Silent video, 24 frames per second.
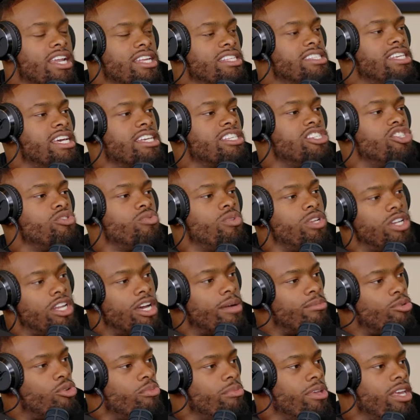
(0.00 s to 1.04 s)
Texans would
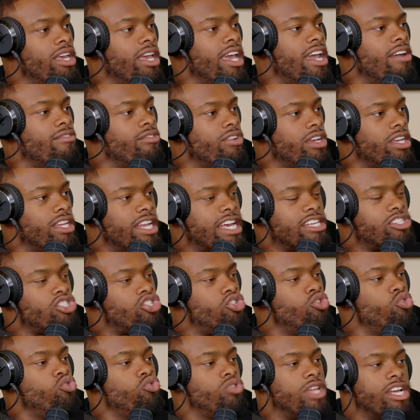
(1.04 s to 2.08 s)
double me every. That's
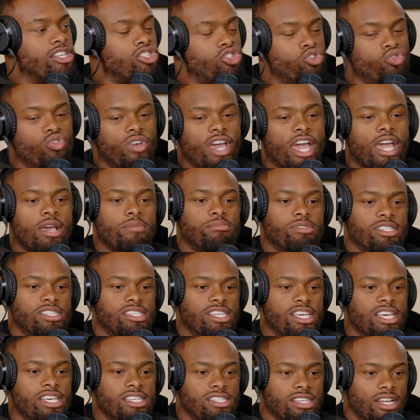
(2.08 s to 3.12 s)
two games a
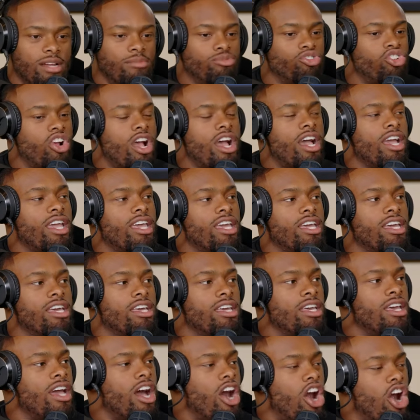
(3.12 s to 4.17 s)
season. I'm trying to get
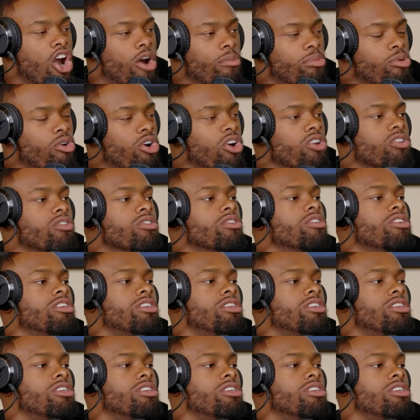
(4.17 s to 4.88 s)
all pro.